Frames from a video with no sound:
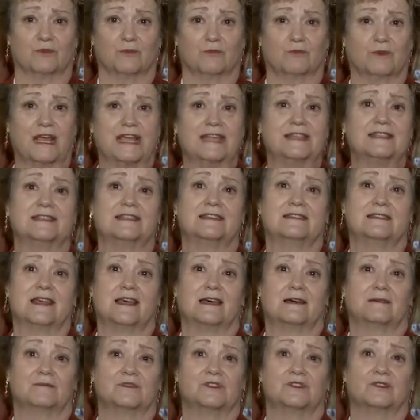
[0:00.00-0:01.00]
We're raising
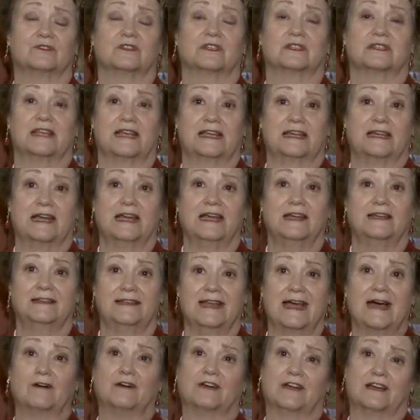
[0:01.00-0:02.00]
them so that they
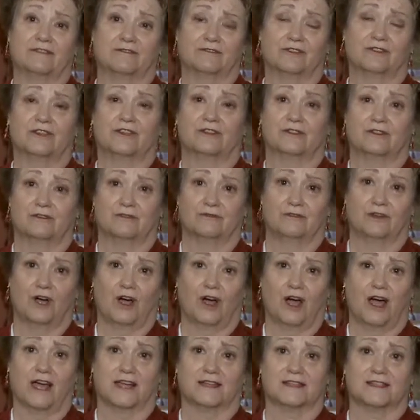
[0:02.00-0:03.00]
now cover their own
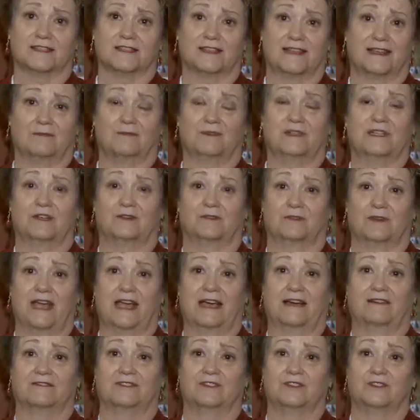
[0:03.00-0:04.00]
costs and we don't
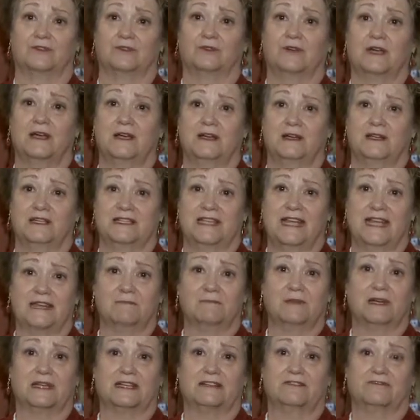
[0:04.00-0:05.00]
have to
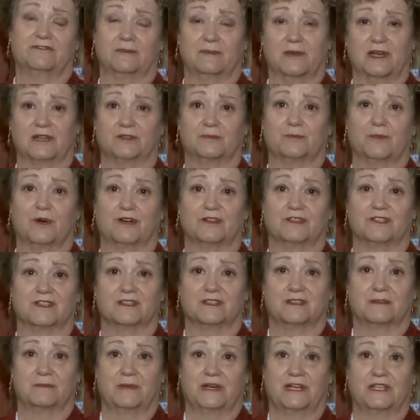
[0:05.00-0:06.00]
take money from other parts
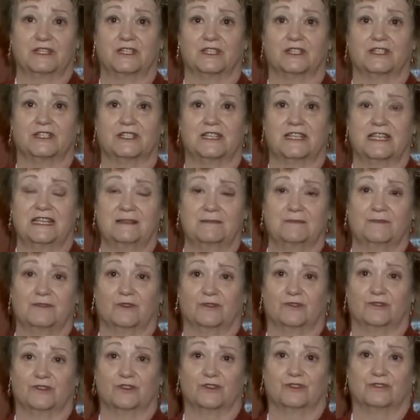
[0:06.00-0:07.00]
of the budget to keep
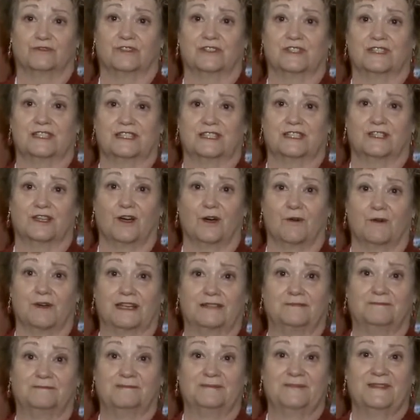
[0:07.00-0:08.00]
those services
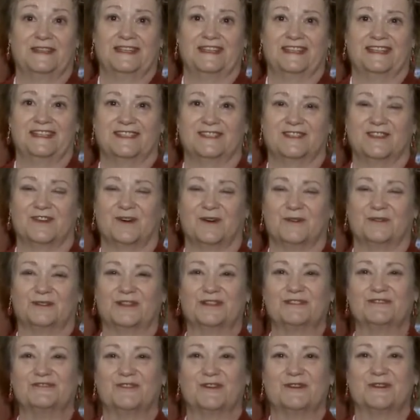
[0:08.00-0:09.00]
going. So
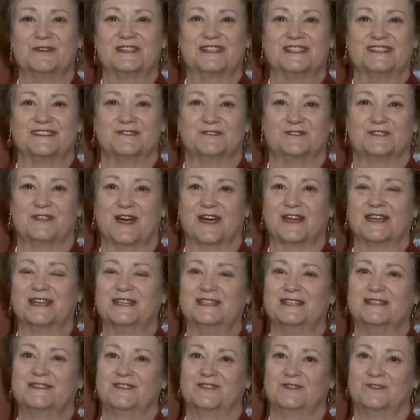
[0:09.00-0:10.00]
look forward to
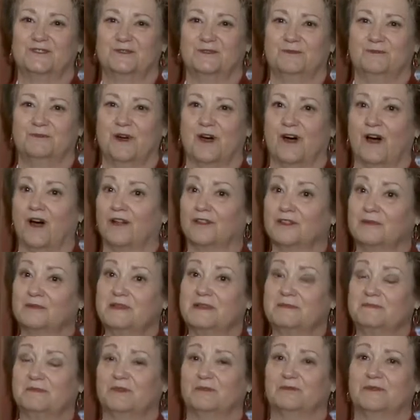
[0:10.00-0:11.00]
talking to all the
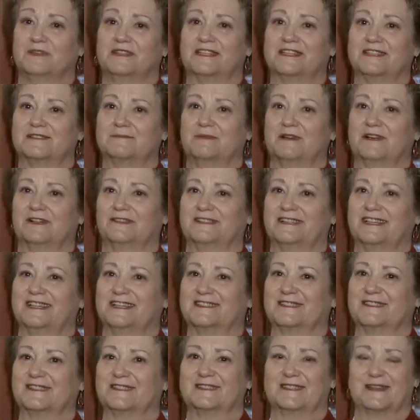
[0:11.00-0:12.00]
people when this bill
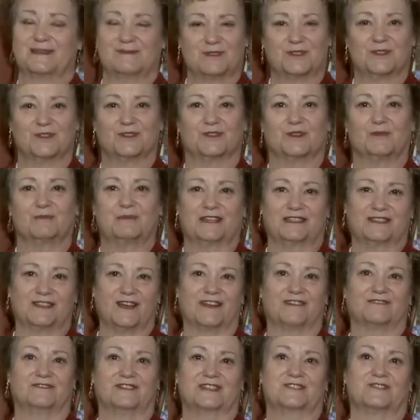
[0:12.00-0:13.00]
hits, because I'm sure there'll be a
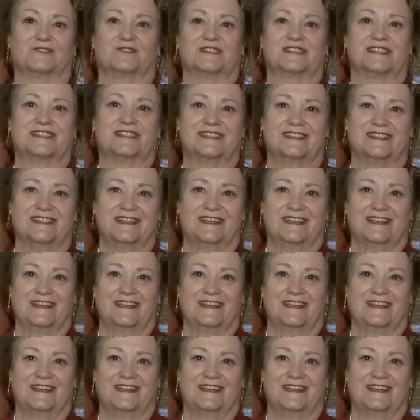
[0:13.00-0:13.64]
lot of interest.